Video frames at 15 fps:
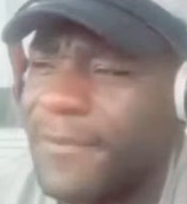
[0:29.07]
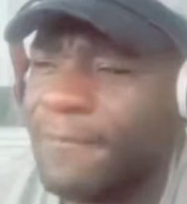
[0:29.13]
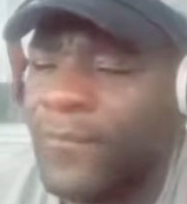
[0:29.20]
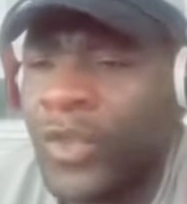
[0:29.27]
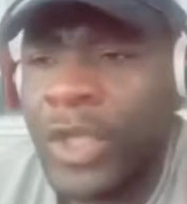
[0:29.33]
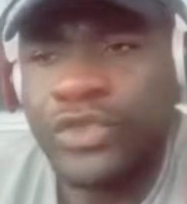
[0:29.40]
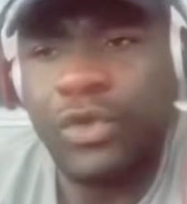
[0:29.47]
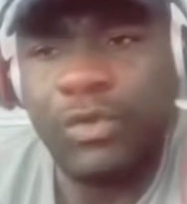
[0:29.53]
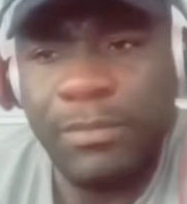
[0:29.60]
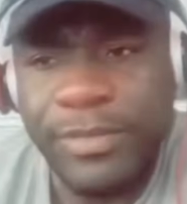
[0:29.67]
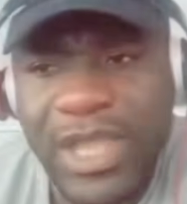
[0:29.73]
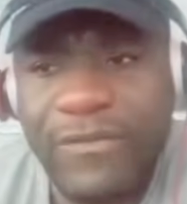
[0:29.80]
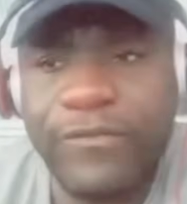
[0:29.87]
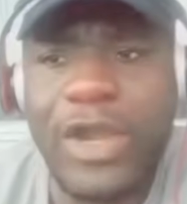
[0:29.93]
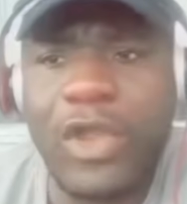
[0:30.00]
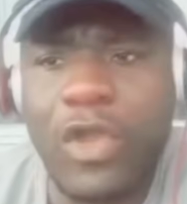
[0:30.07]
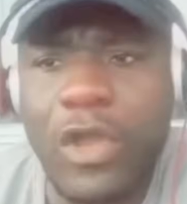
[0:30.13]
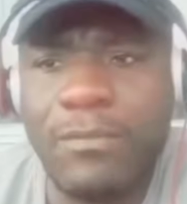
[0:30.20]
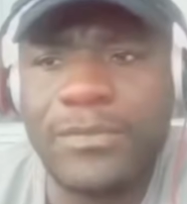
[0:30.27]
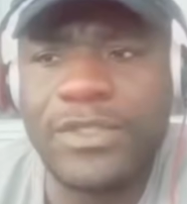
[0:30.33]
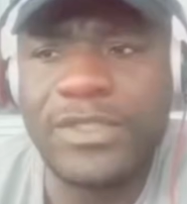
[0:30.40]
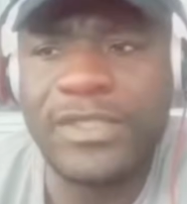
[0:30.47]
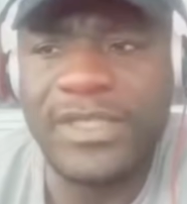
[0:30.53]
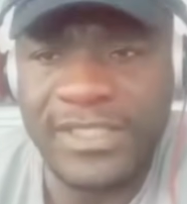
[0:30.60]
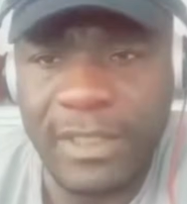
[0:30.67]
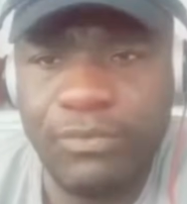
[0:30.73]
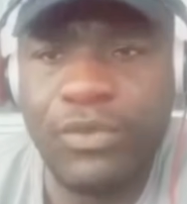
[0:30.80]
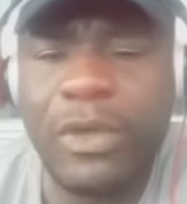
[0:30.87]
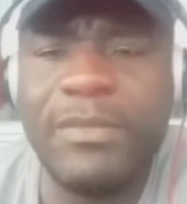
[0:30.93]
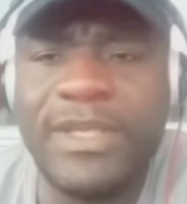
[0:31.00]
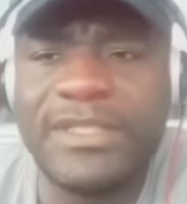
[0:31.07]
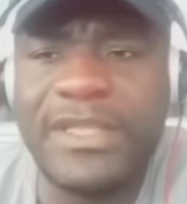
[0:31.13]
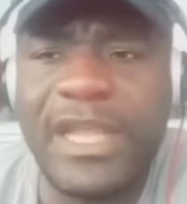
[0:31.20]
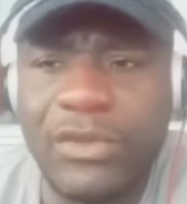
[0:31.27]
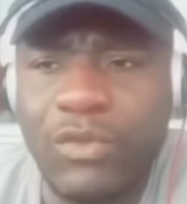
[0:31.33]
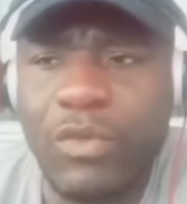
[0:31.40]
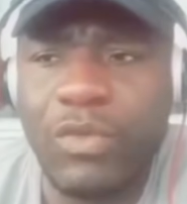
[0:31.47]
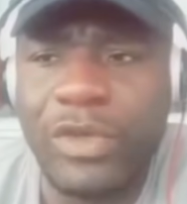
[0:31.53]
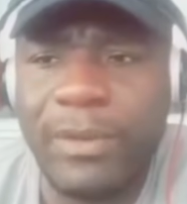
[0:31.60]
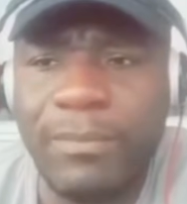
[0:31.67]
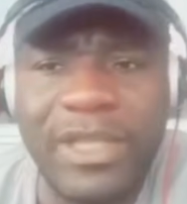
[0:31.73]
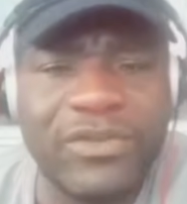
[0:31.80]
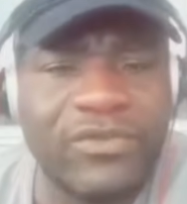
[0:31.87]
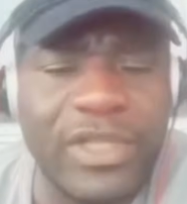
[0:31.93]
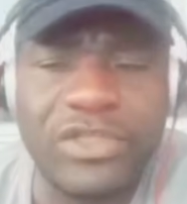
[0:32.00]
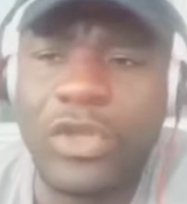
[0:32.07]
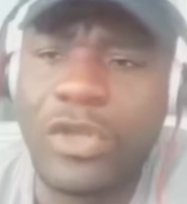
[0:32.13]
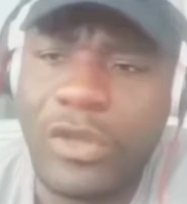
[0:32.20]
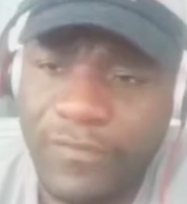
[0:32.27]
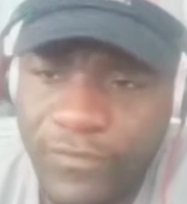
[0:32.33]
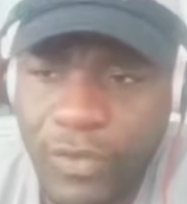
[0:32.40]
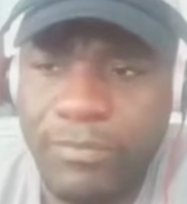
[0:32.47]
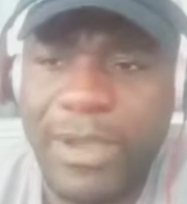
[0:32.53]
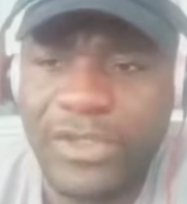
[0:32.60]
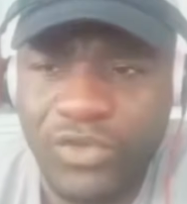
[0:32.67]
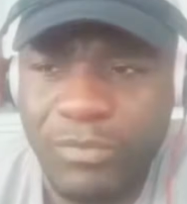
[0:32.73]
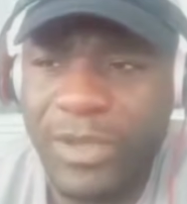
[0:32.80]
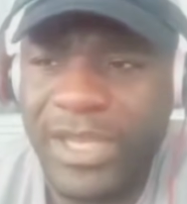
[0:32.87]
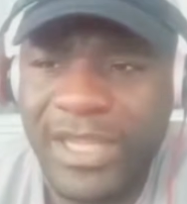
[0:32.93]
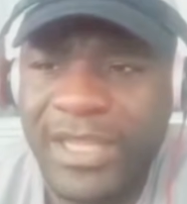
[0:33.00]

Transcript: So when Biafra comes, it's a promise that we will repatriate all of you back to Benin.